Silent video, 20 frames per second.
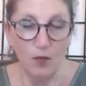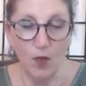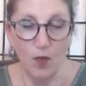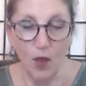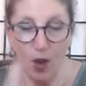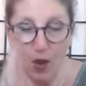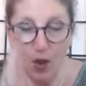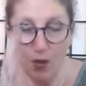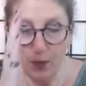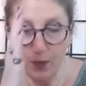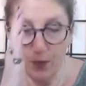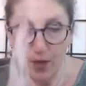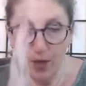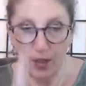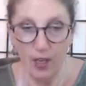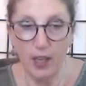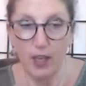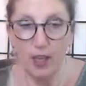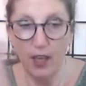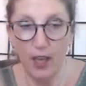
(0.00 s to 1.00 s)
of
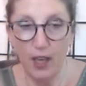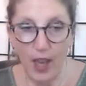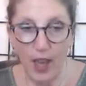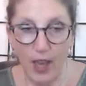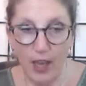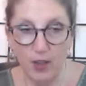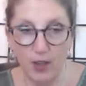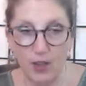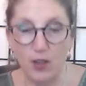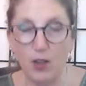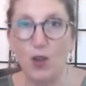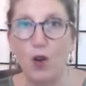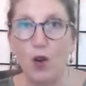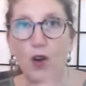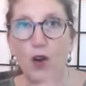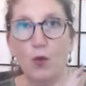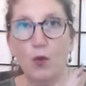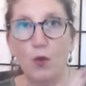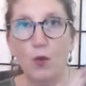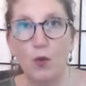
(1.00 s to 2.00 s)
taking action
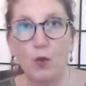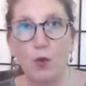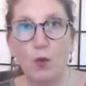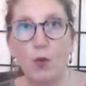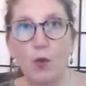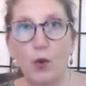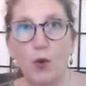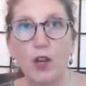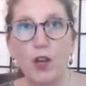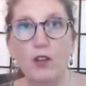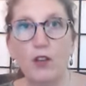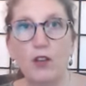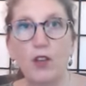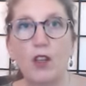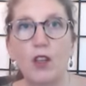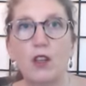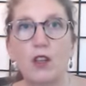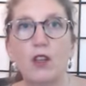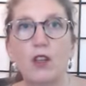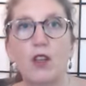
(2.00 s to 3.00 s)
on what is
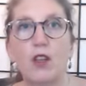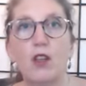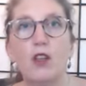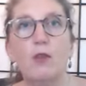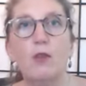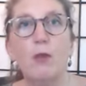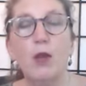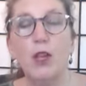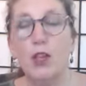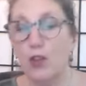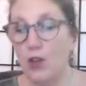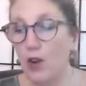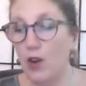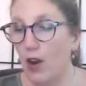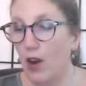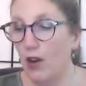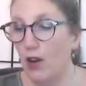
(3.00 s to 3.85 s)
it that makes your heart